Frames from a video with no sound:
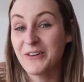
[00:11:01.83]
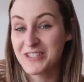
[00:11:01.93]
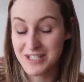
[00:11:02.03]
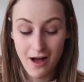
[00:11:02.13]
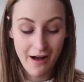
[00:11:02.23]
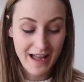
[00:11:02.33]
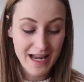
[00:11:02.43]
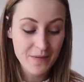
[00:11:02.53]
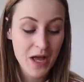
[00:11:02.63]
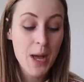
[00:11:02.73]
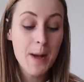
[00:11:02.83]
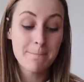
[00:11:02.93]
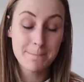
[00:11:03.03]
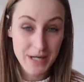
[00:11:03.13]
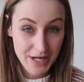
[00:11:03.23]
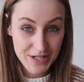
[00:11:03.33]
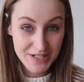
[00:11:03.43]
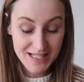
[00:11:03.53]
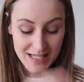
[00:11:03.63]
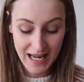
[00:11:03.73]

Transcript: the time but